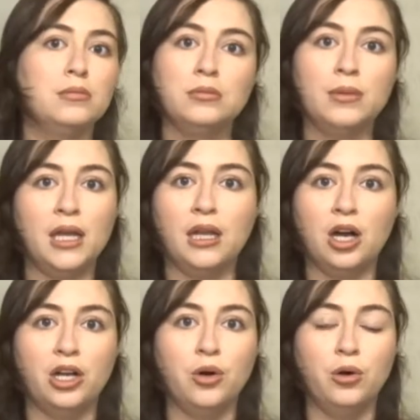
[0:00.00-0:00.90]
been
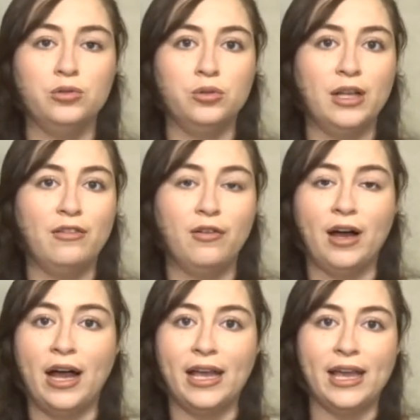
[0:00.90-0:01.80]
on a whole new level.
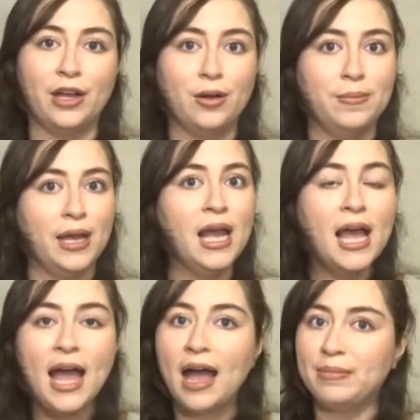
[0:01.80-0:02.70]
I get grumpy
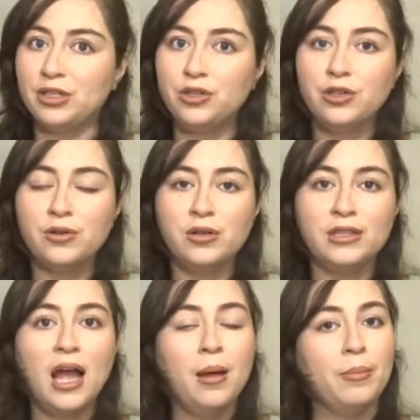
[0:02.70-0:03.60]
at my
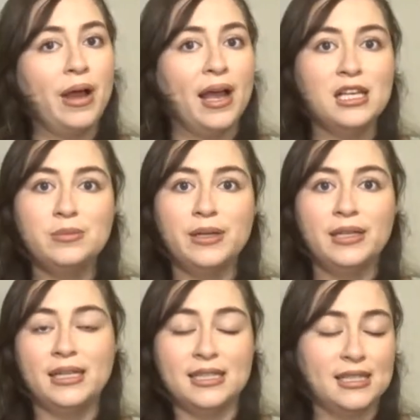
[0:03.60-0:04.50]
2-year-old. My
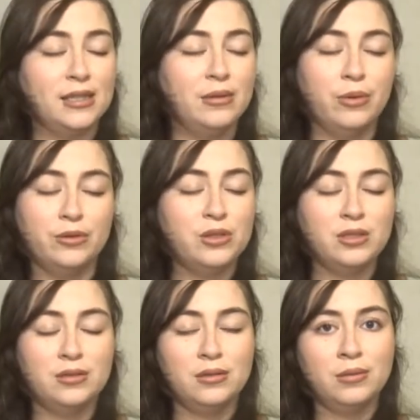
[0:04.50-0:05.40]
husband is the
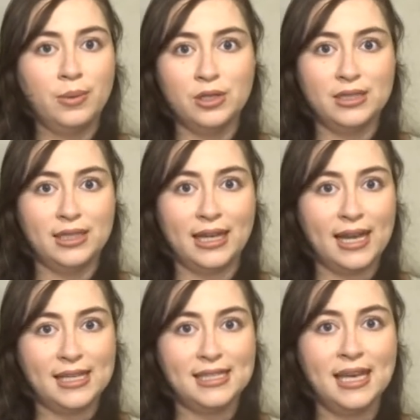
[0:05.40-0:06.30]
most person that
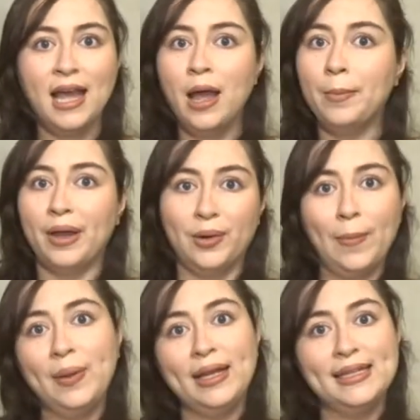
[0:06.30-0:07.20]
gets my
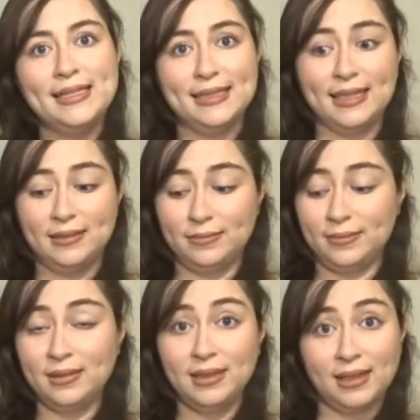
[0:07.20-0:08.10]
grumpiness
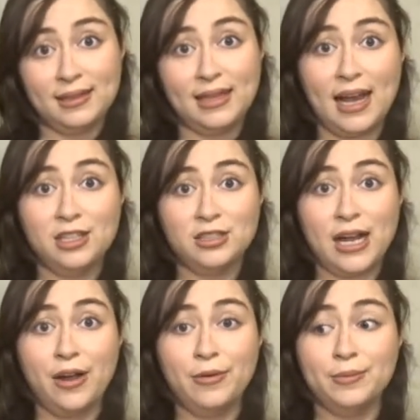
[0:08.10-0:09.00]
lash
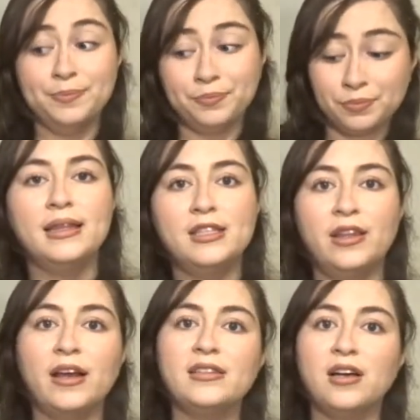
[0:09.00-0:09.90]
out. So
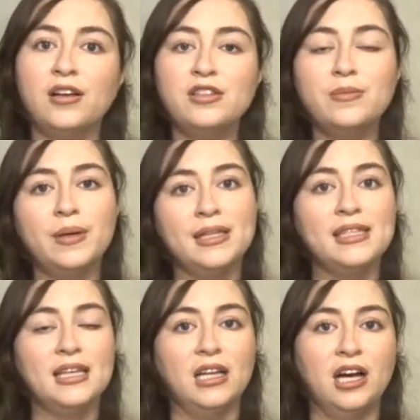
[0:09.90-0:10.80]
there has also been
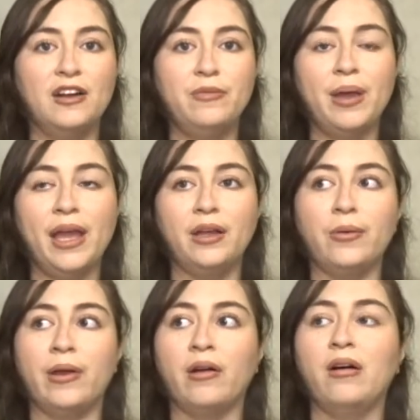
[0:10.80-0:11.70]
a lot of pain
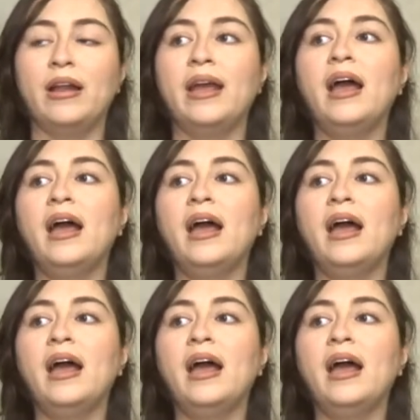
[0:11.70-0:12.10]
going on